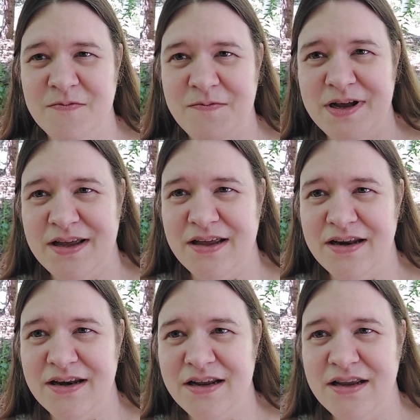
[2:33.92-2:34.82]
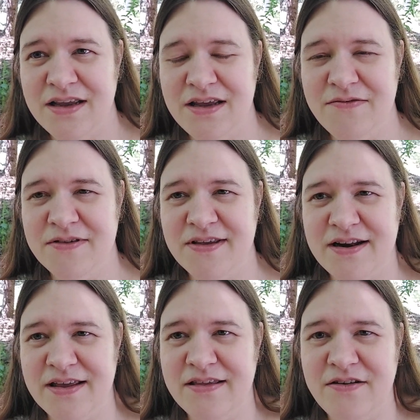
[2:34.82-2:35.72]
when he was
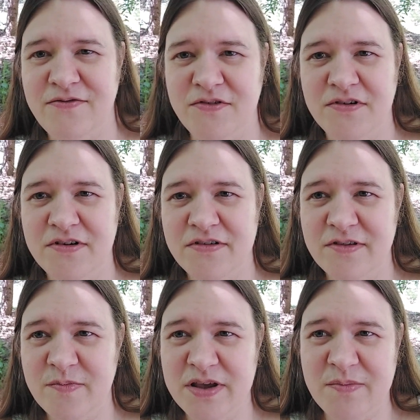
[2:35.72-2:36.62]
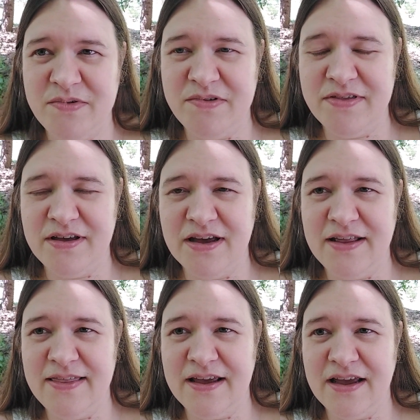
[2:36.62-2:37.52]
getting the divorce, people thought
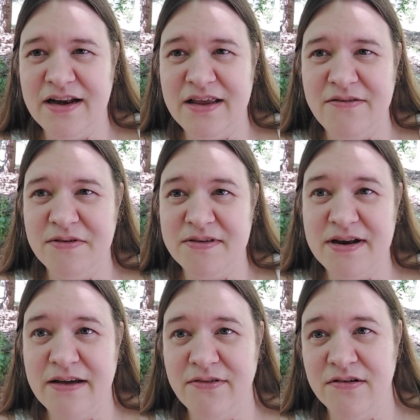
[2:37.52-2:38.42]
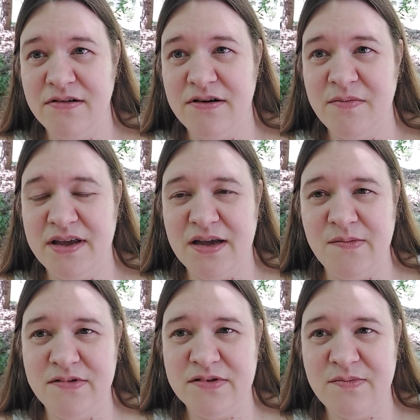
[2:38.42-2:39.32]
that he was never going to be
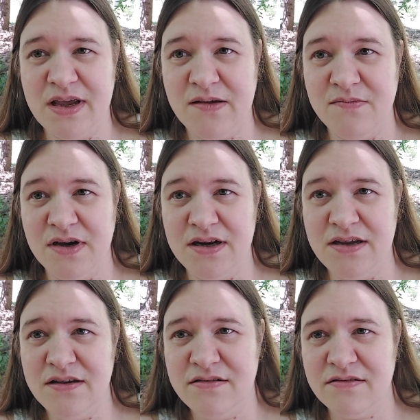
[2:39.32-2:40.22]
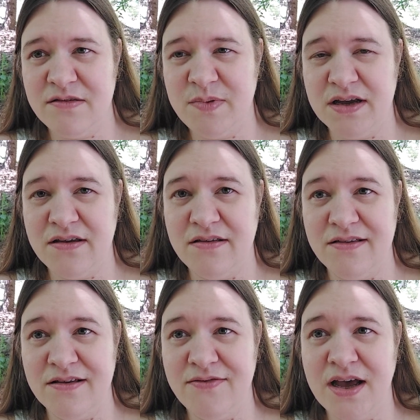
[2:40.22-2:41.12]
able to make money just
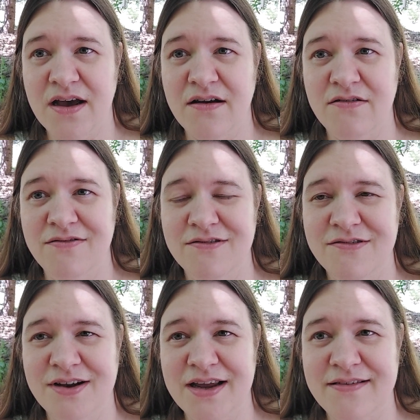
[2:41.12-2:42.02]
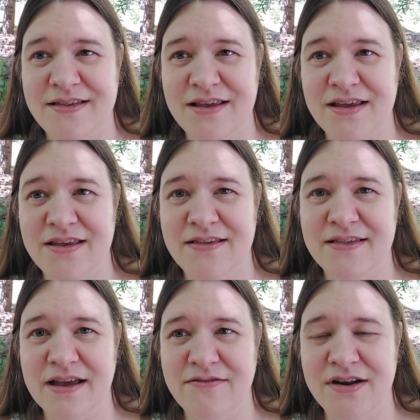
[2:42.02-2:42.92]
because of how crazy he
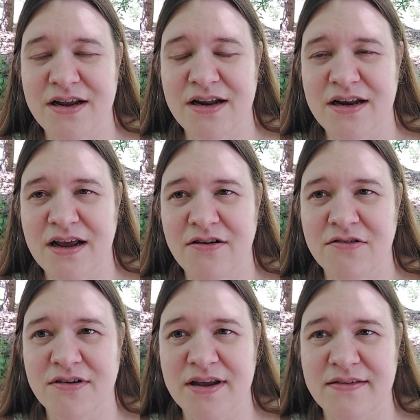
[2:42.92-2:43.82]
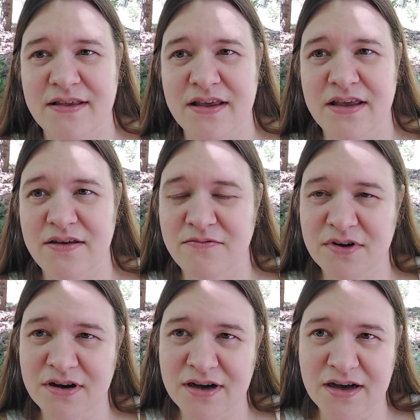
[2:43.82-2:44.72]
sounded and how crazy he
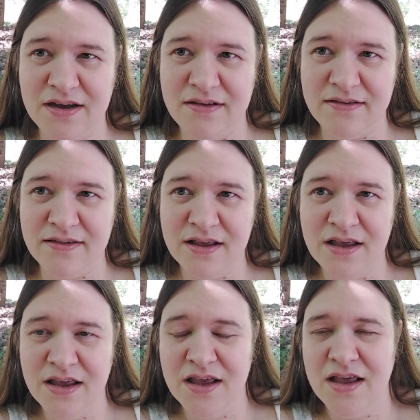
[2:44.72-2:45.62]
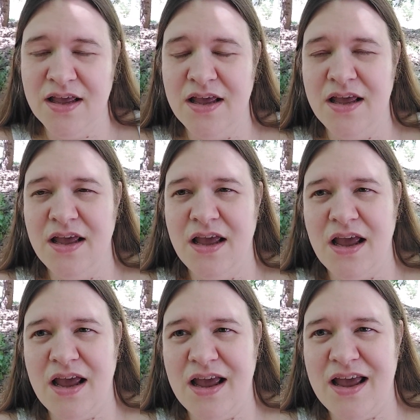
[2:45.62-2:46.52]
was.
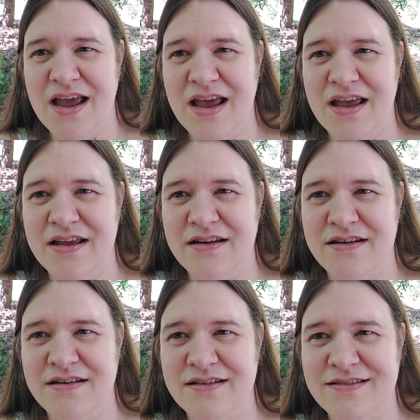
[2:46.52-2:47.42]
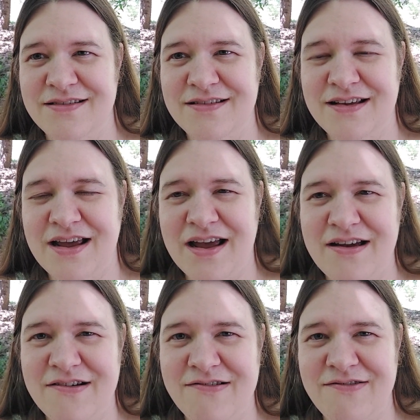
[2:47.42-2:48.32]
And
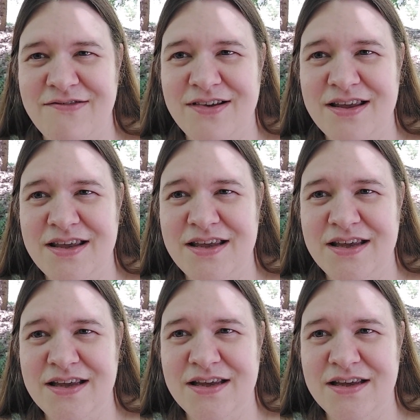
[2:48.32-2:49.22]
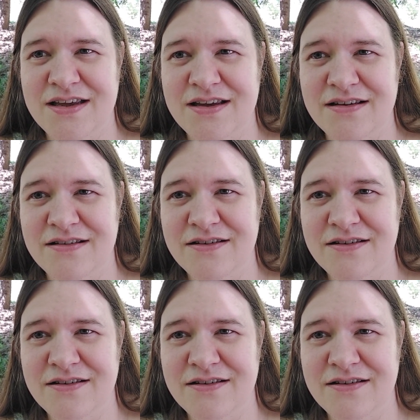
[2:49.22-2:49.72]
how he,